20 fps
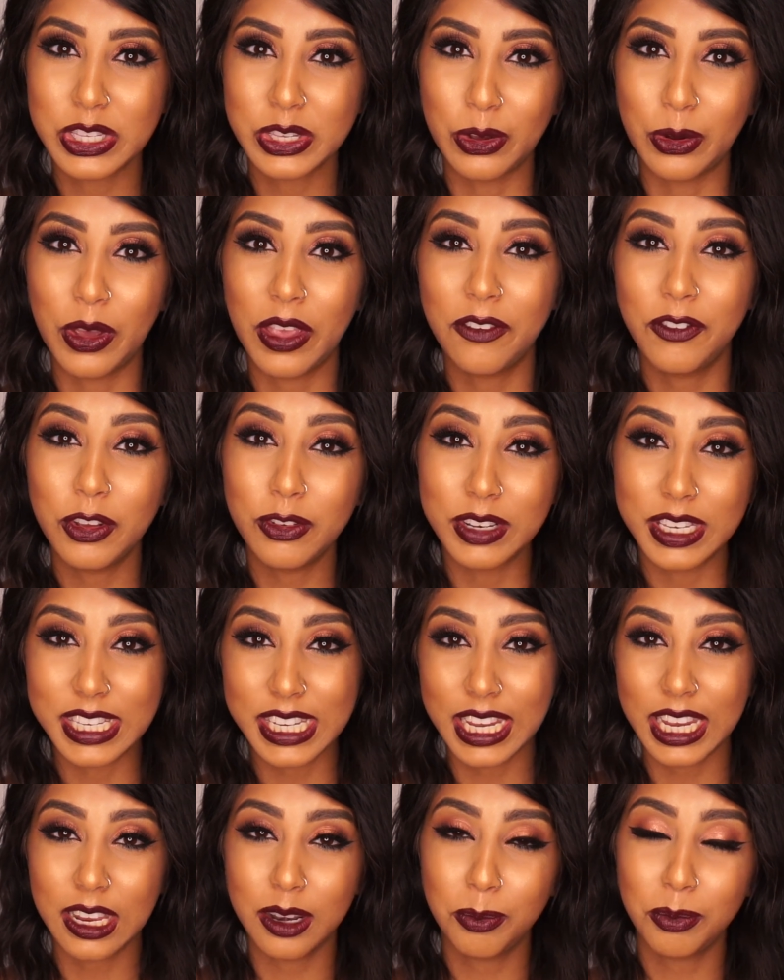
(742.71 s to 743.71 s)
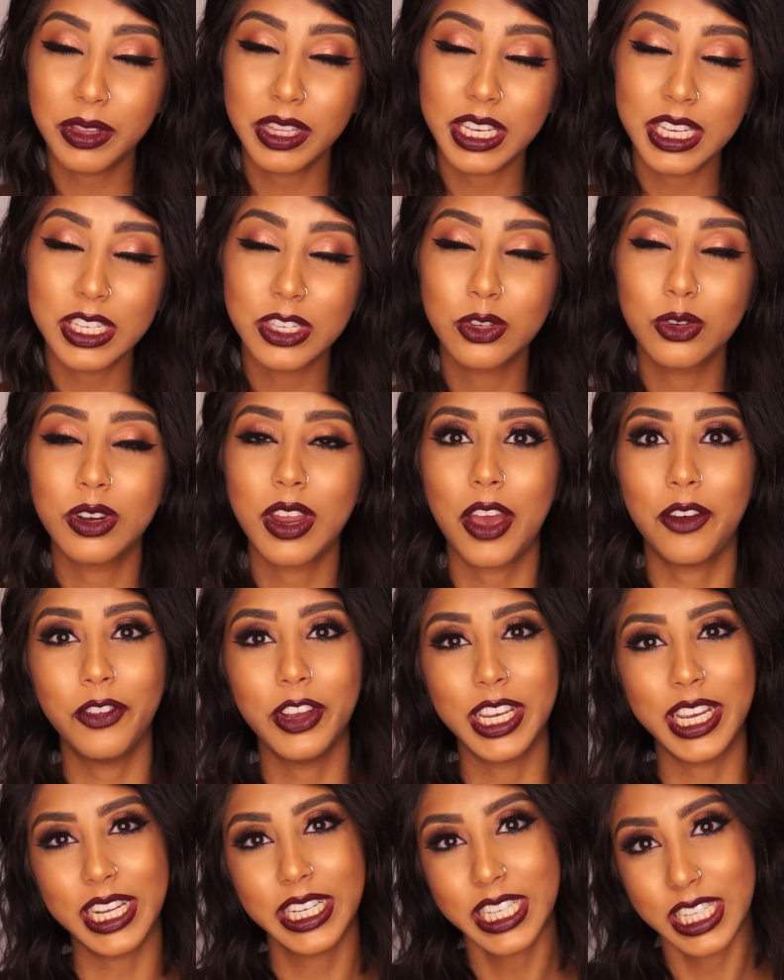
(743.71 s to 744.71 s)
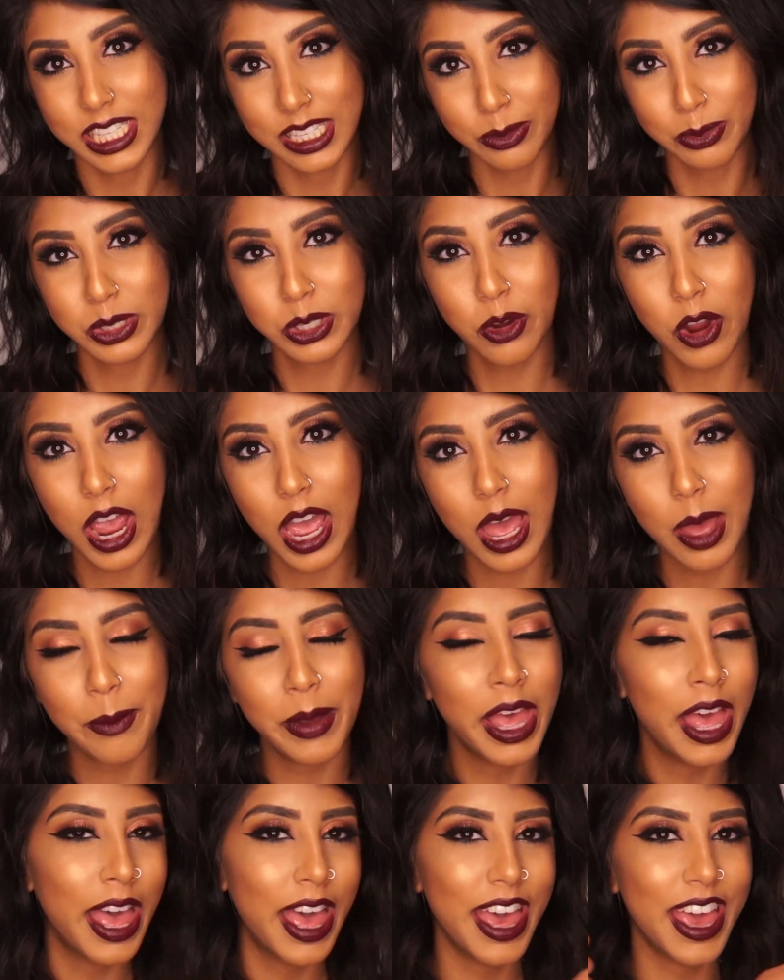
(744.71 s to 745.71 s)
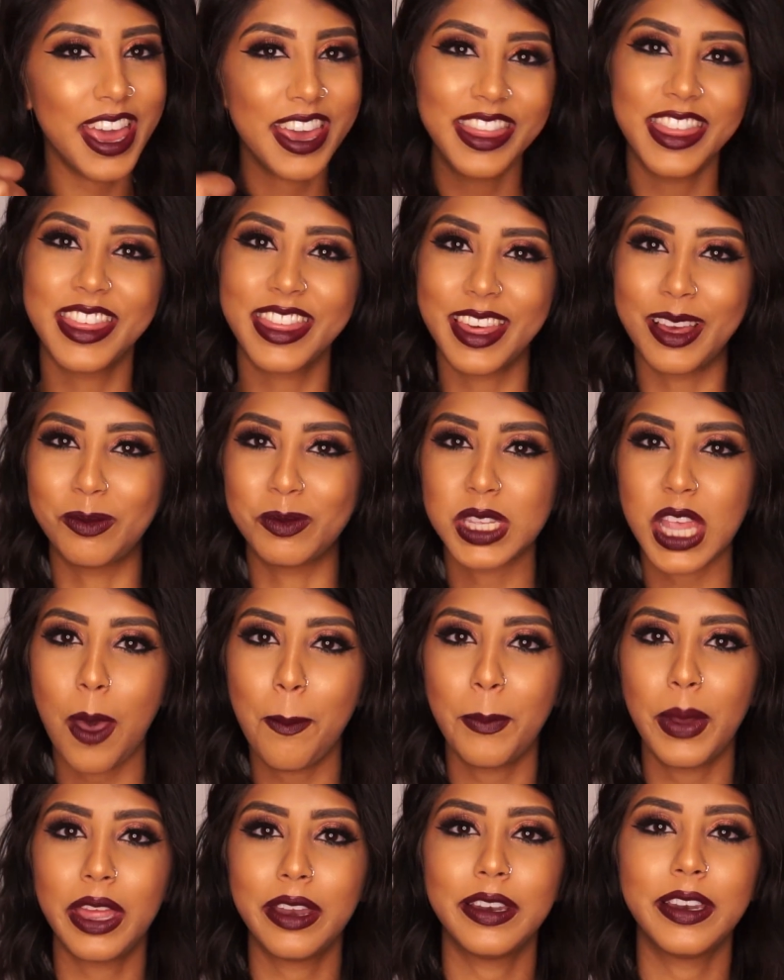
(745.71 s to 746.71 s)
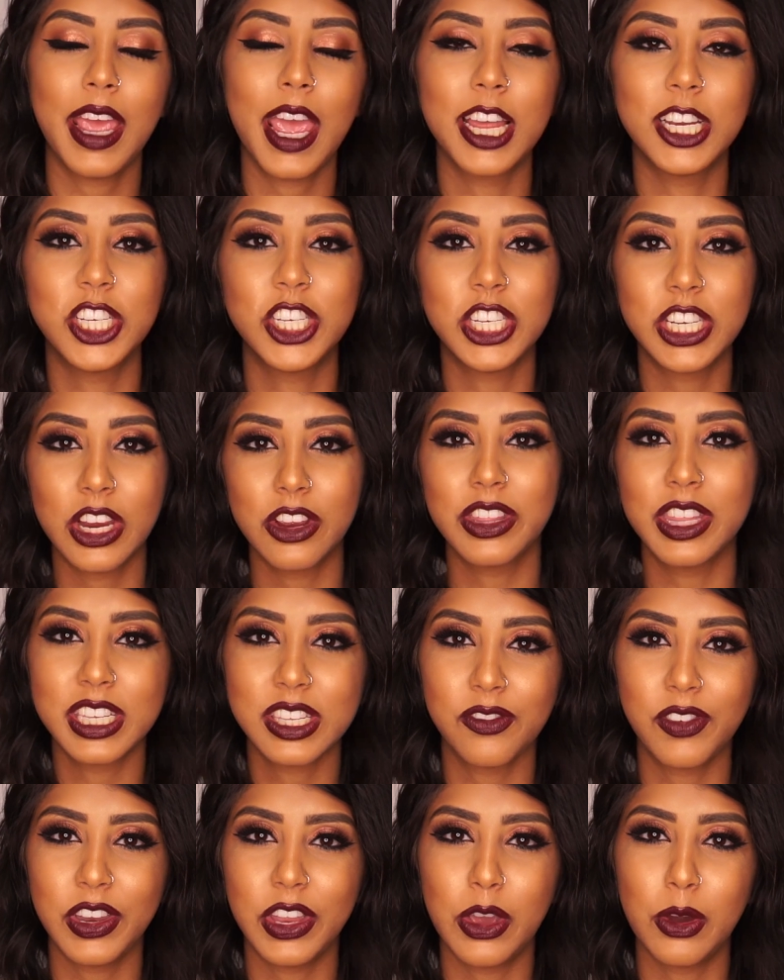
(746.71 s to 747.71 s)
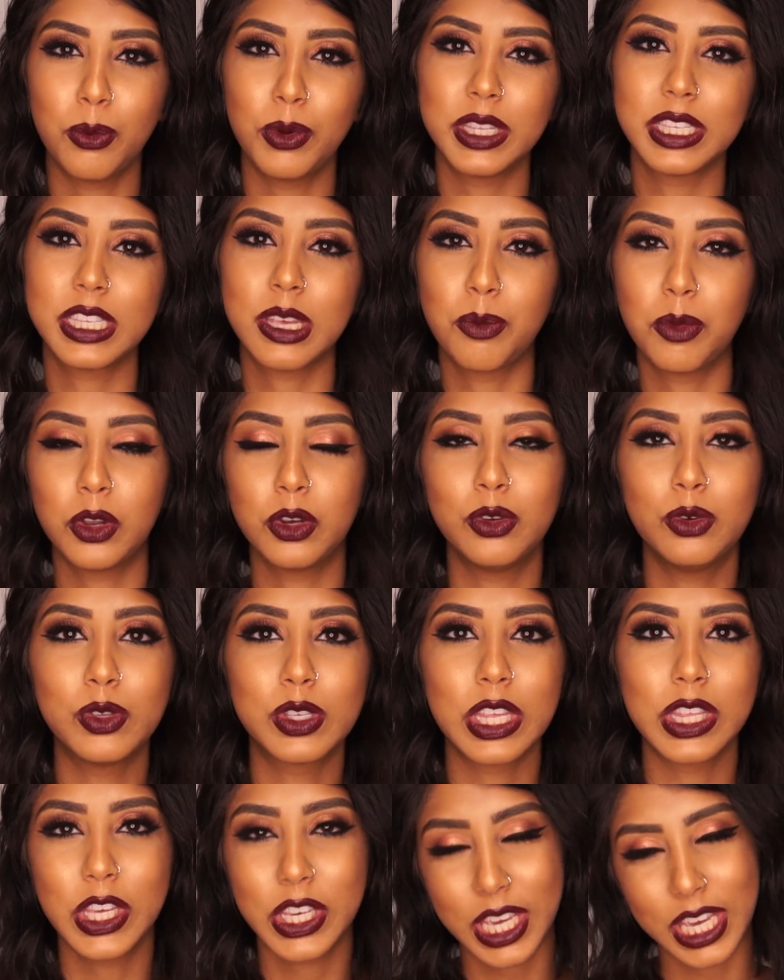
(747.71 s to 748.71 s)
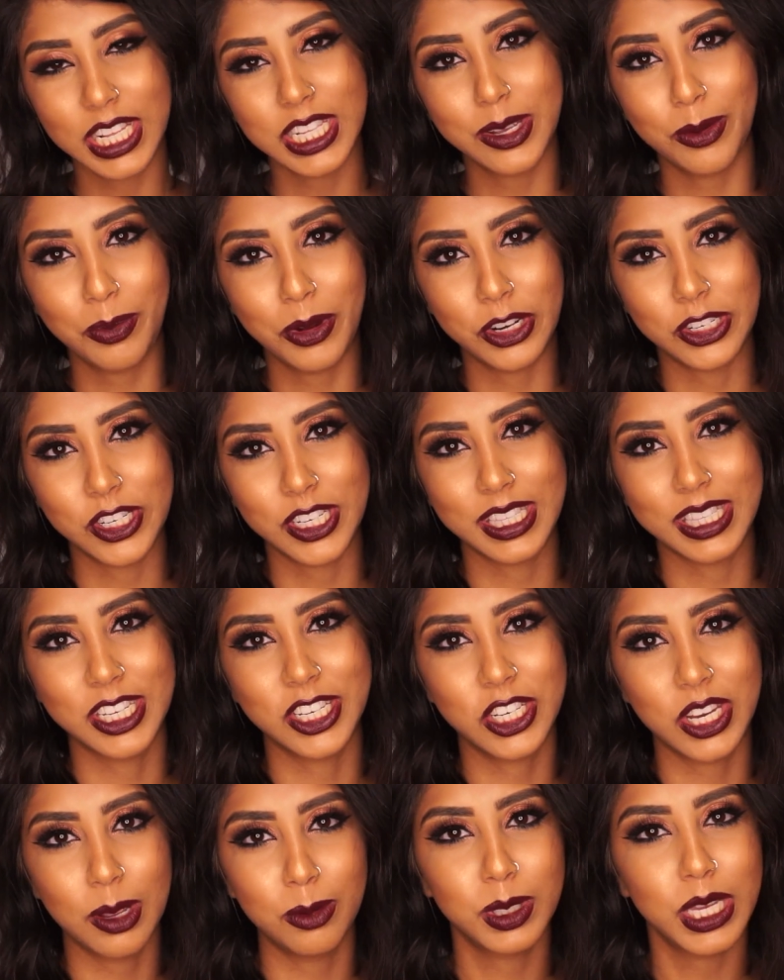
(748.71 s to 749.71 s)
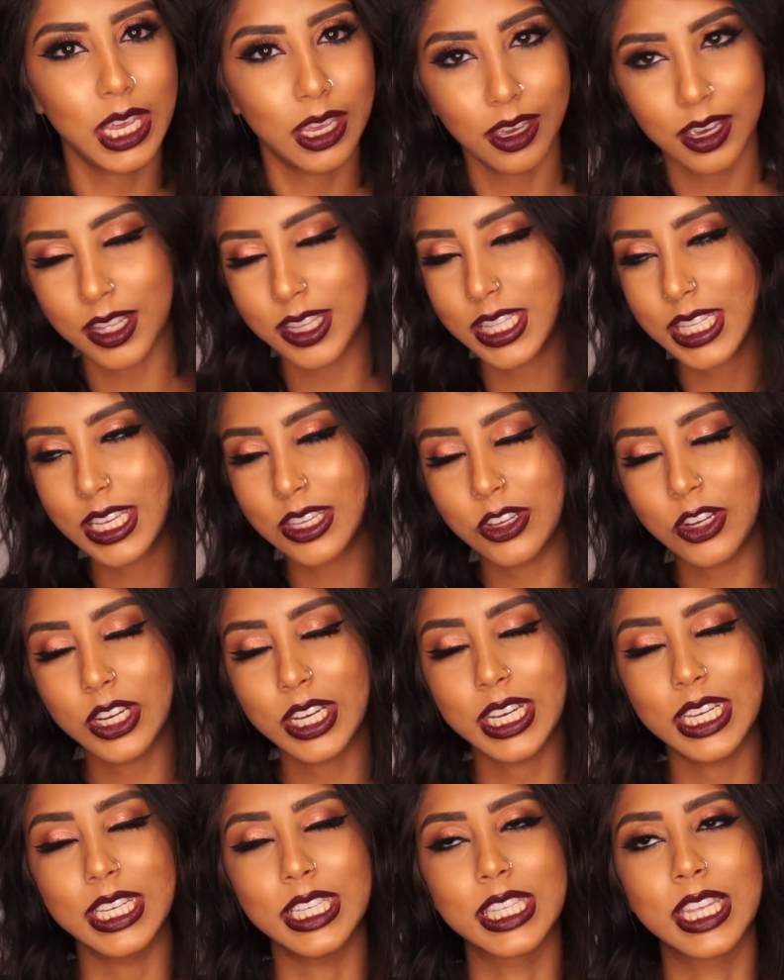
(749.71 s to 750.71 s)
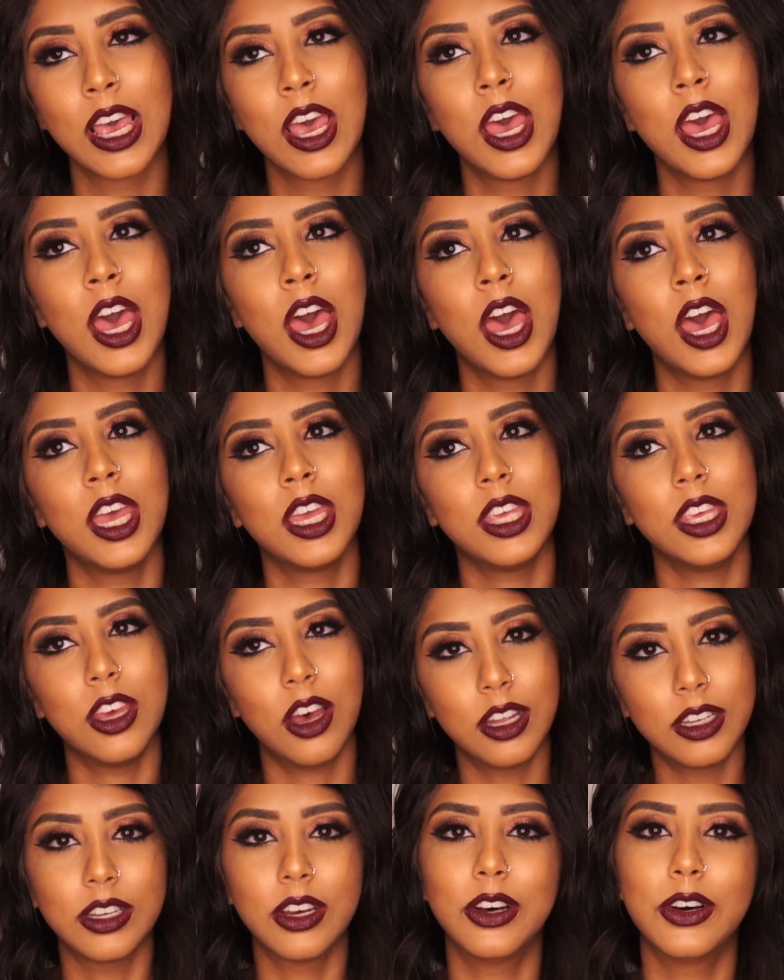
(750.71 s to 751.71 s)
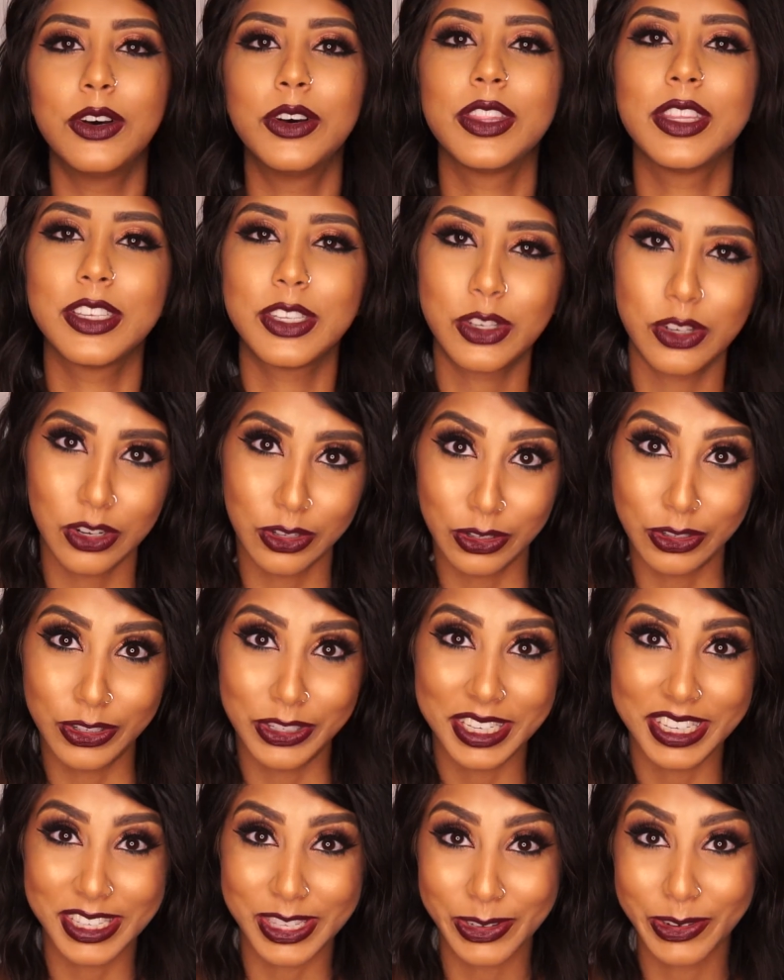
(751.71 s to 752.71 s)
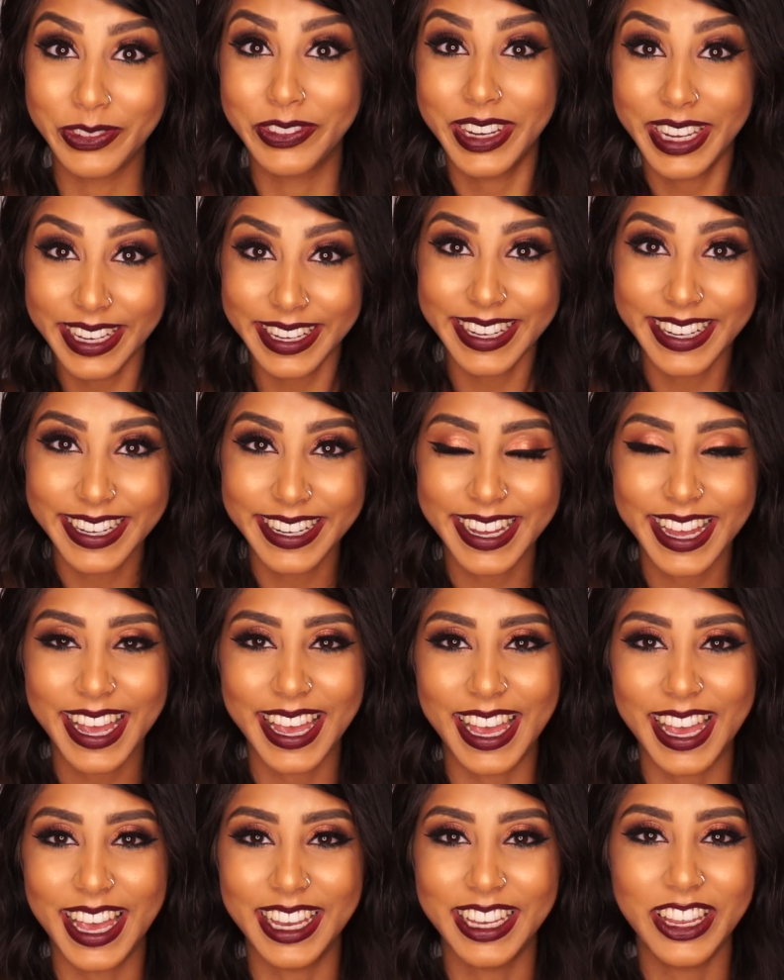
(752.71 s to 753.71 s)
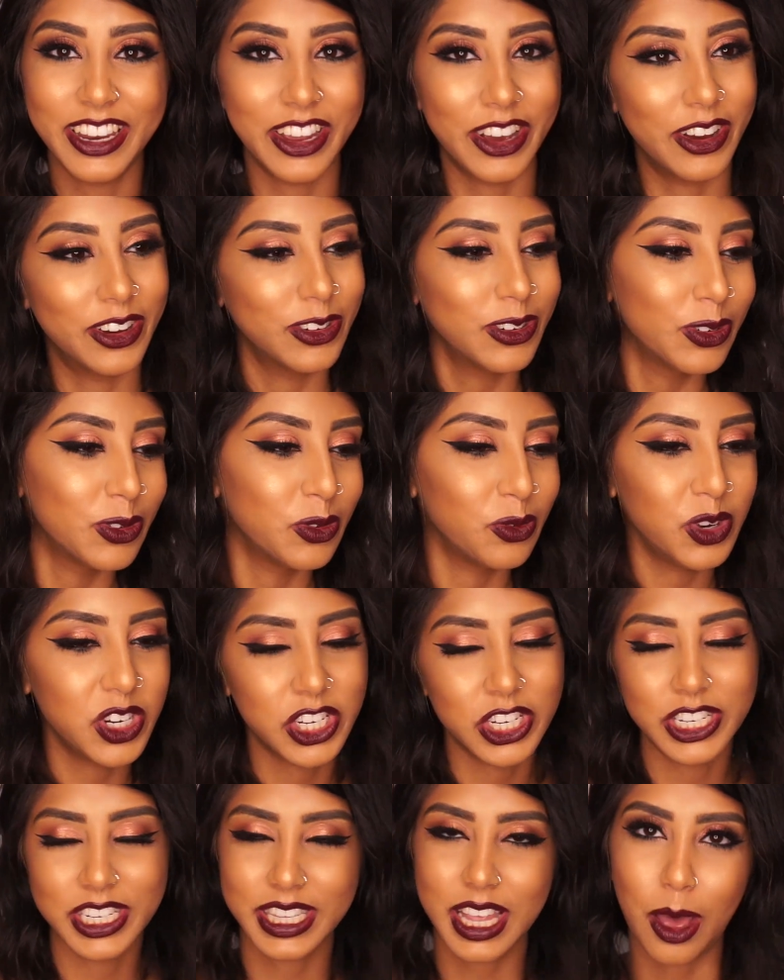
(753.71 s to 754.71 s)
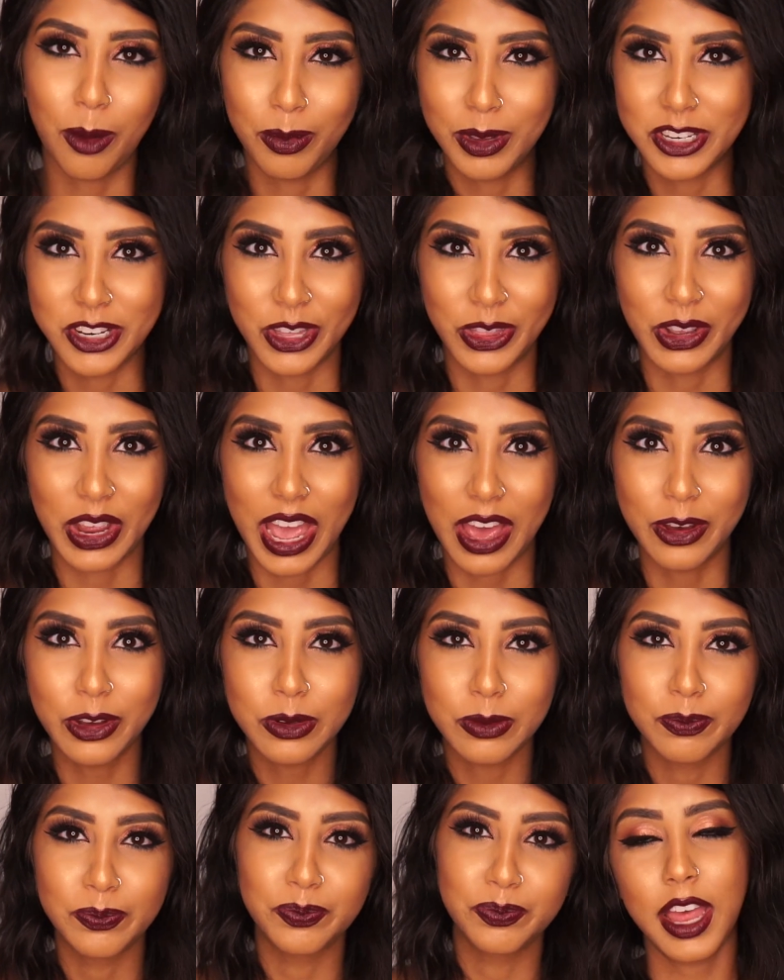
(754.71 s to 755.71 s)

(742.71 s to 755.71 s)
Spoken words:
So if you did, please do not forget to subscribe, hit the thumbs up button, and share this video with someone who's looking to purchase the Shape Tape Concealer, because y'all know the struggle is real, and you know, we should just help each other out.